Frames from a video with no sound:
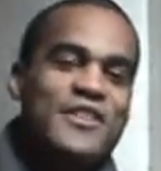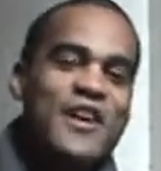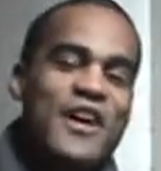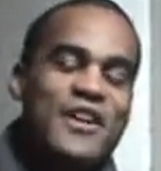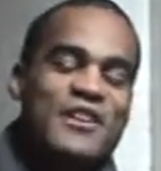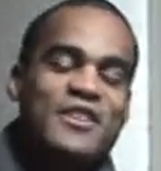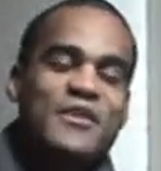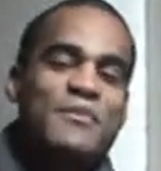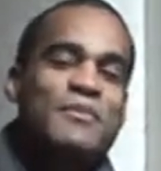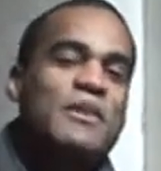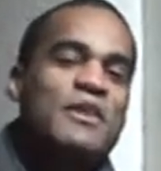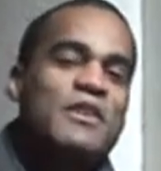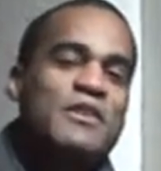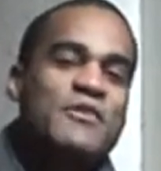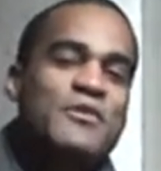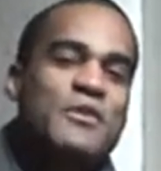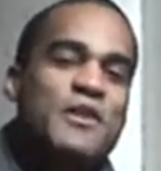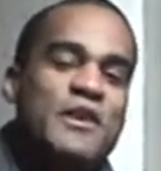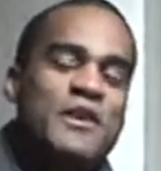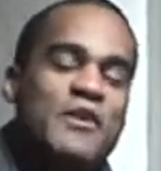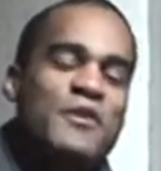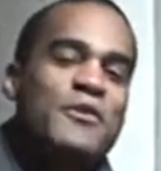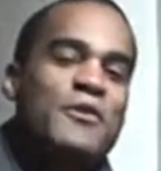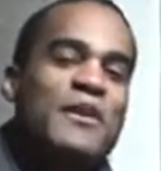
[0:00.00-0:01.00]
Dr.
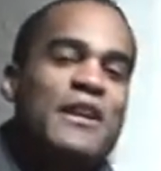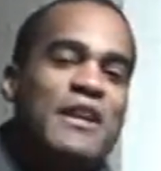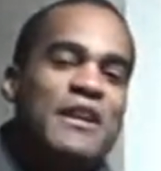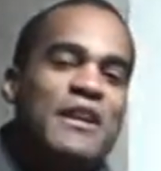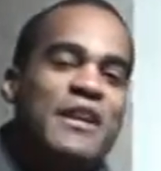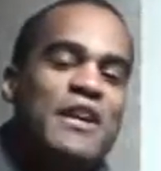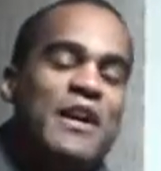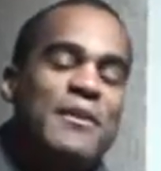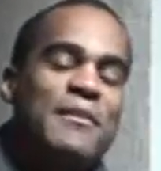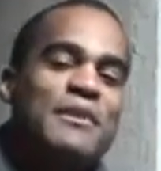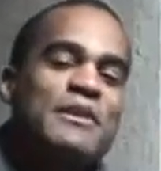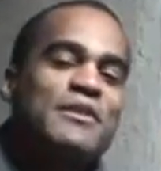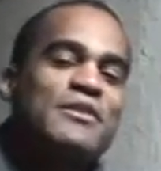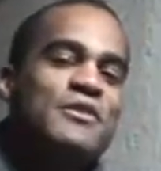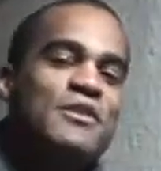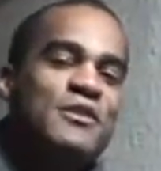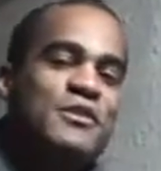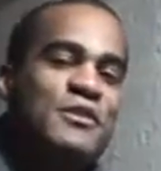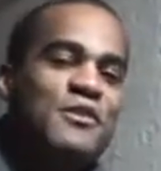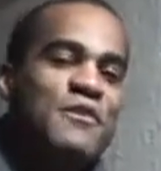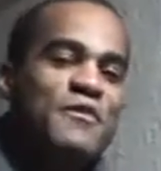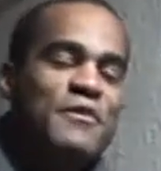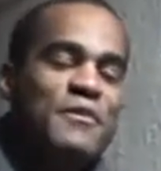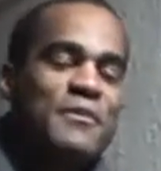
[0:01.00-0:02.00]
Montrell Green coming to
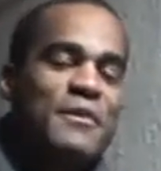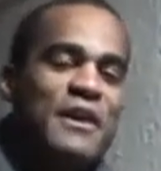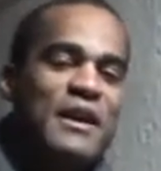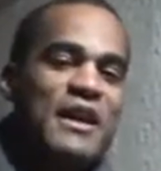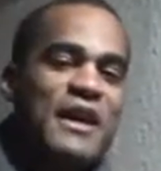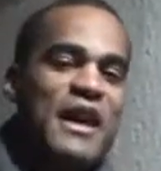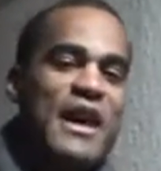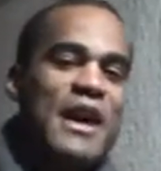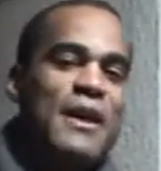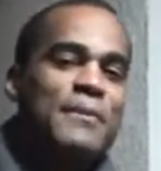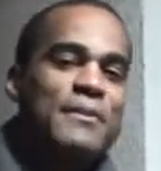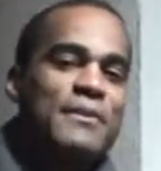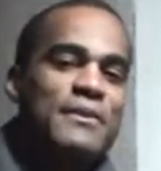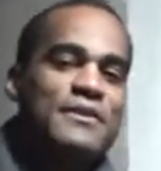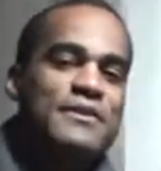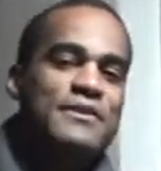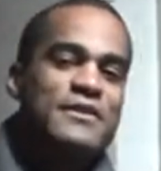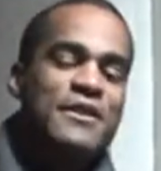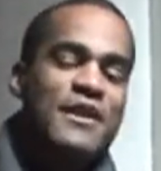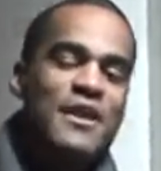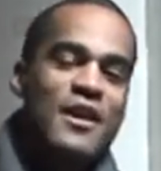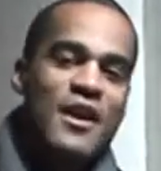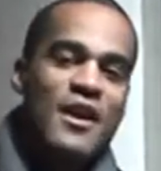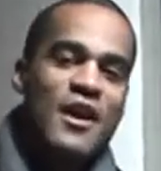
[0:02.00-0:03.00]
you from the
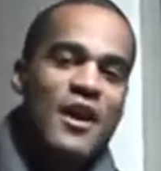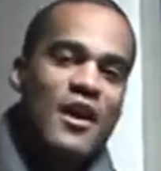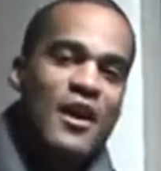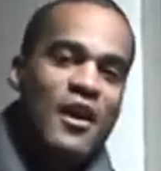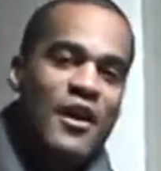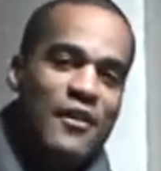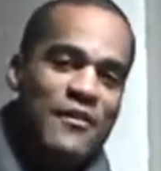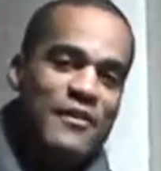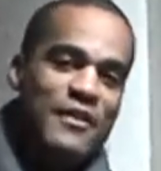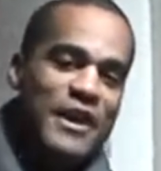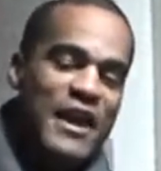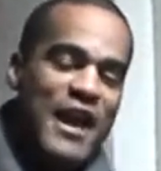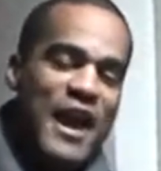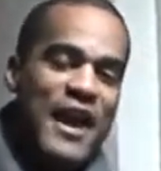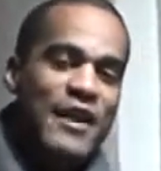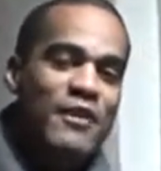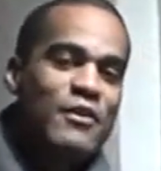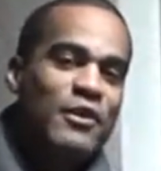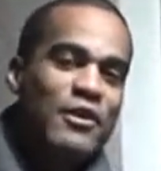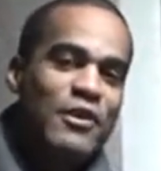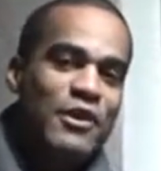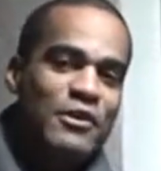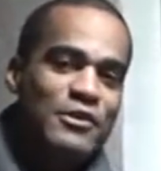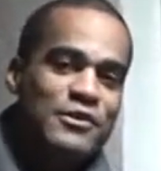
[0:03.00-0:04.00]
campus of the
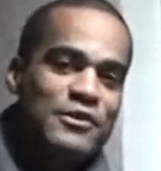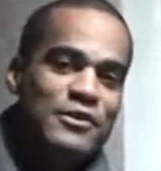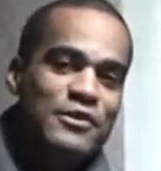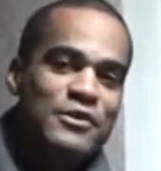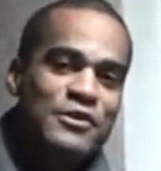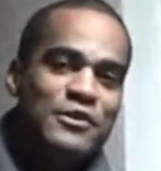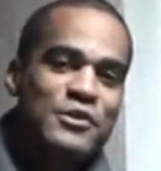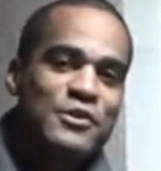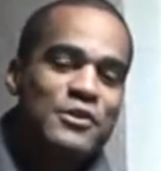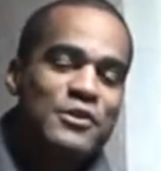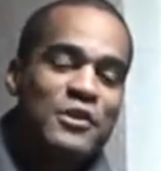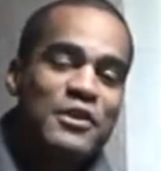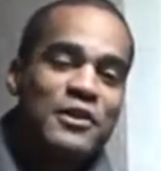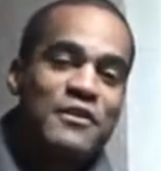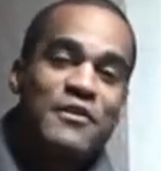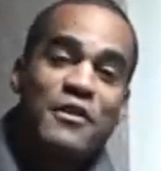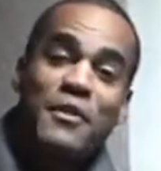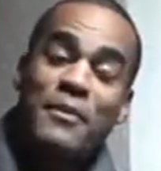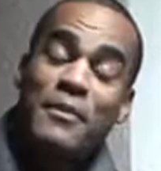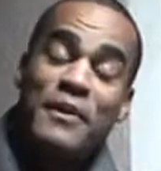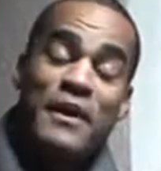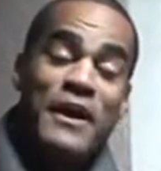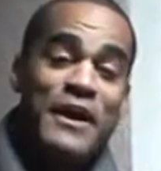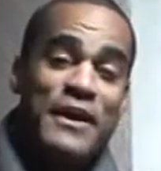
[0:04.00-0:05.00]
Agricultural School of
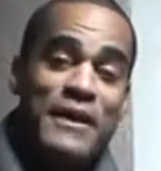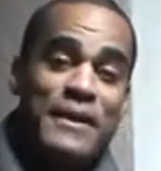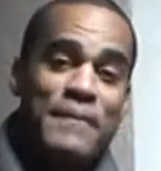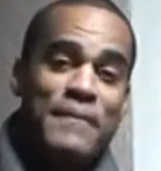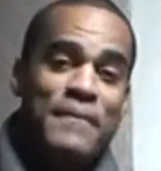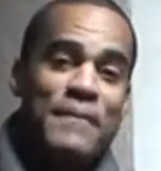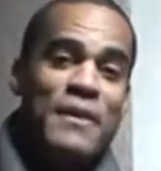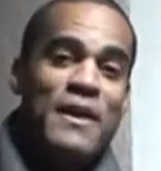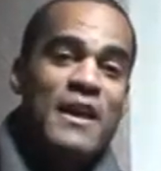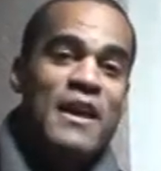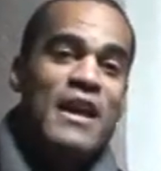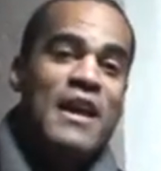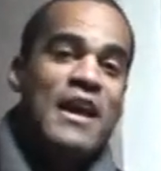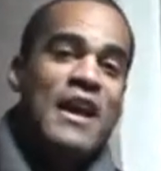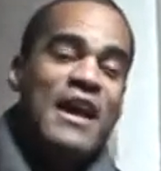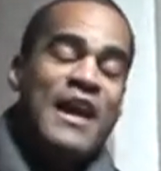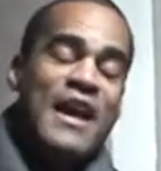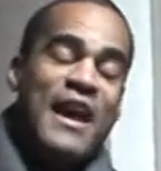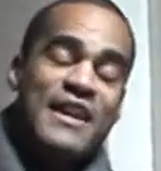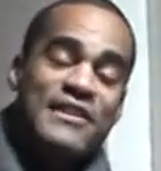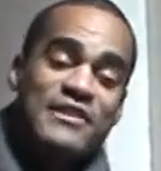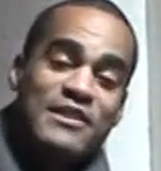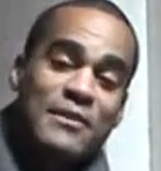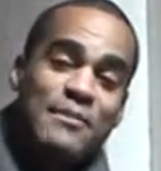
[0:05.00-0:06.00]
Hebei.
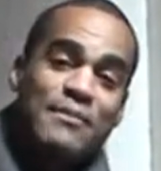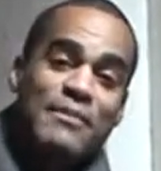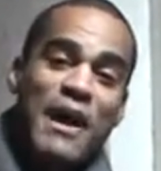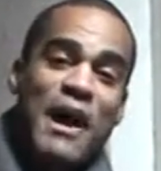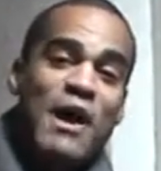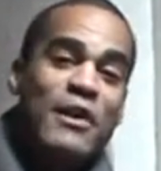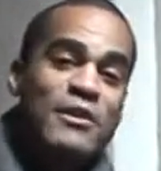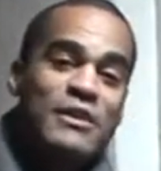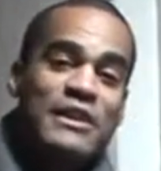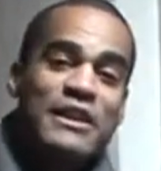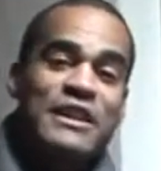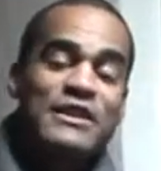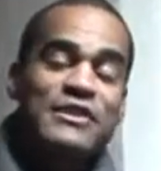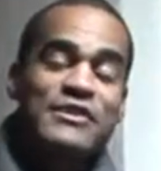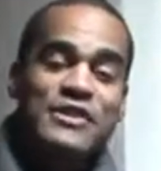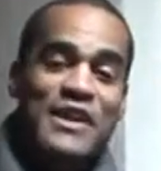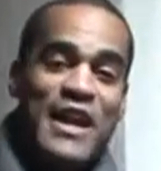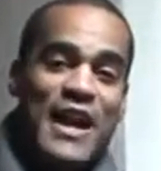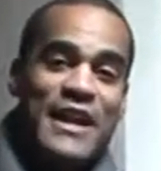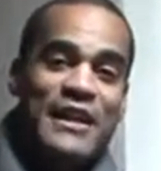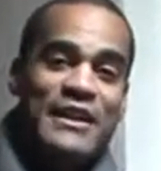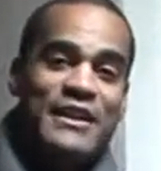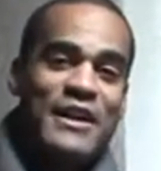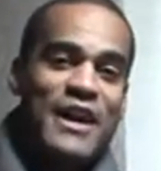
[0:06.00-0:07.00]
That's in Boading,
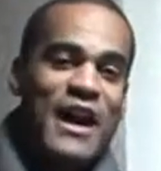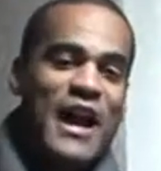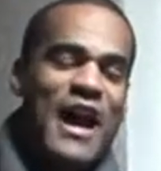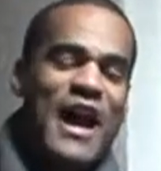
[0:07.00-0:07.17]
China.